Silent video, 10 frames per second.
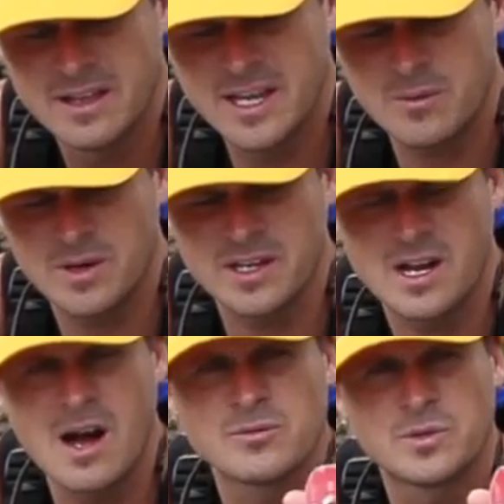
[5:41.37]
get one that
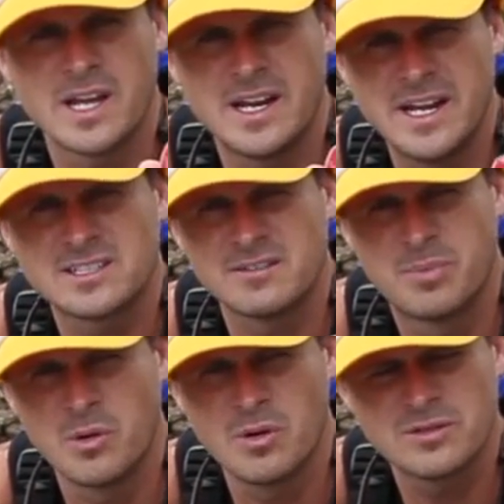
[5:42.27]
comes with the adhesive
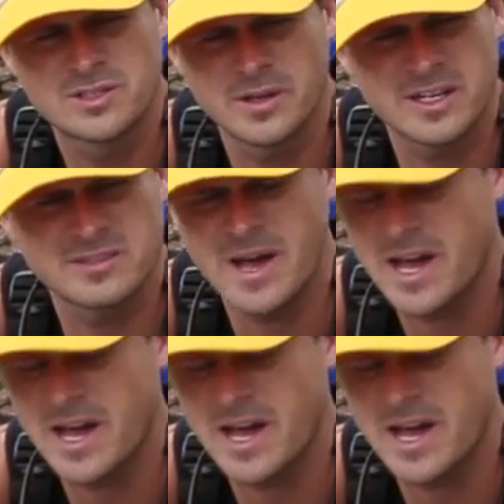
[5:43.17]
pulled, so it doesn't